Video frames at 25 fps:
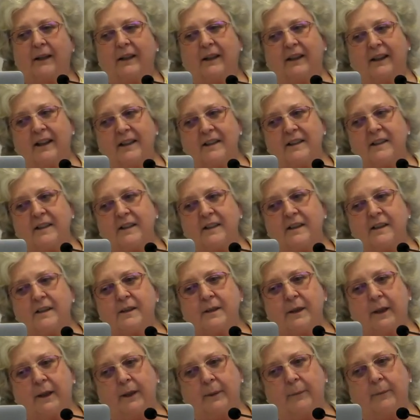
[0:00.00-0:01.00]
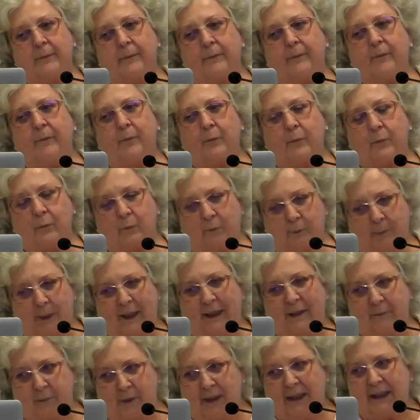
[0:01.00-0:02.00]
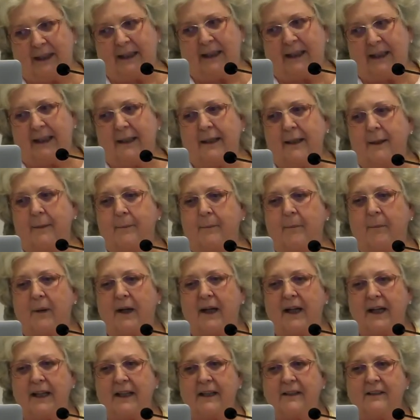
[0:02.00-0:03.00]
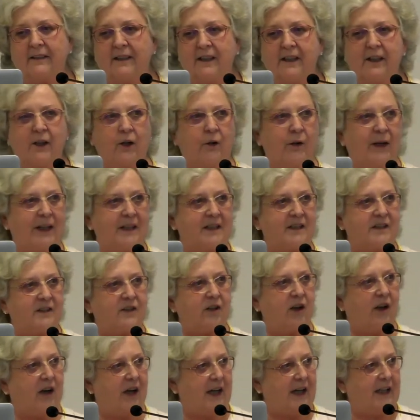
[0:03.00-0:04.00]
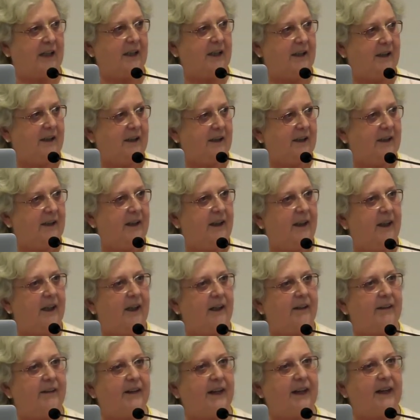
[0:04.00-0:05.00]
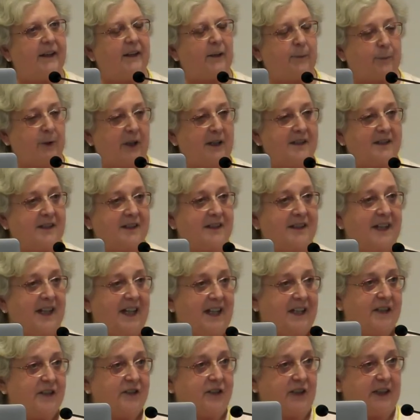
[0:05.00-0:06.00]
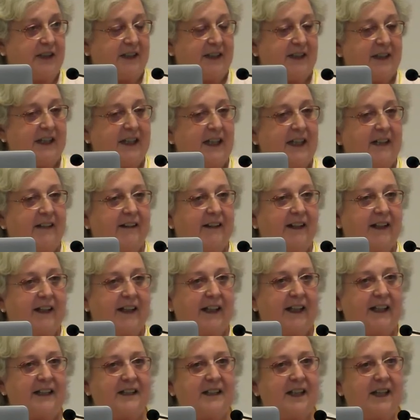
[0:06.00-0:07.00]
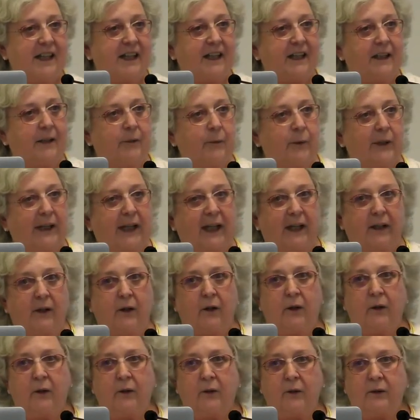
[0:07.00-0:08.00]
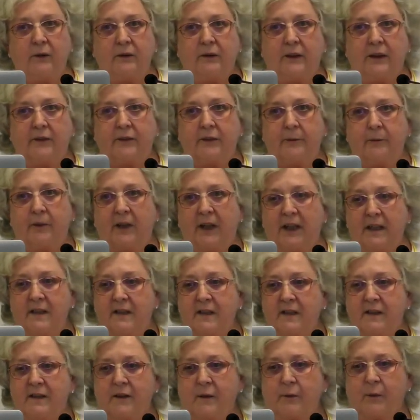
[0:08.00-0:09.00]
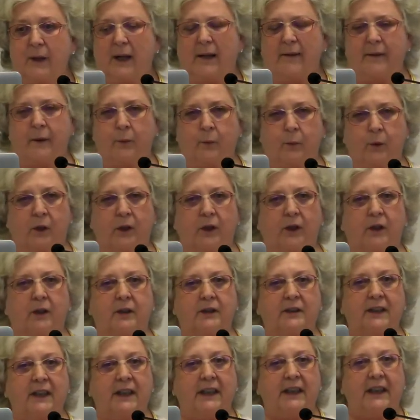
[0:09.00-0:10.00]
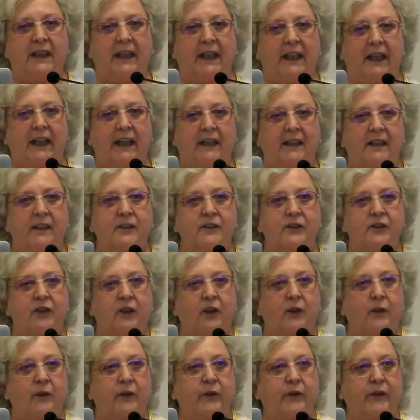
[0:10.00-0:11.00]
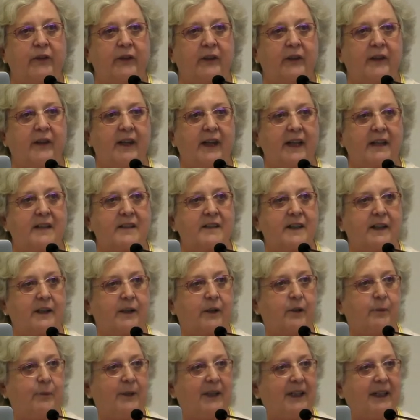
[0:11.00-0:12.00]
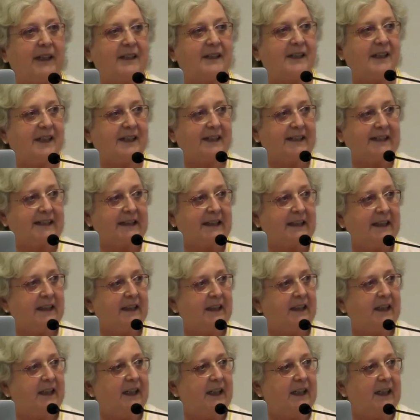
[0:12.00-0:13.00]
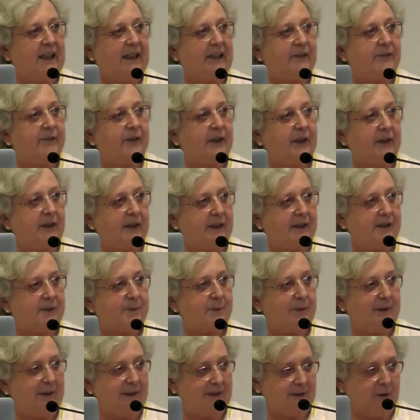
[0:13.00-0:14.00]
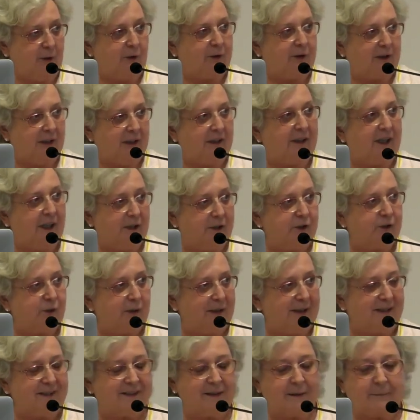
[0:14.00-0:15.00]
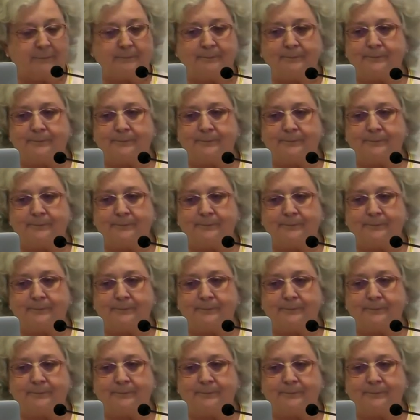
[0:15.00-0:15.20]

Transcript: This is really my TOS talk, that a presentation that I take when I go different places around the world, and it shows things that are being done in various countries.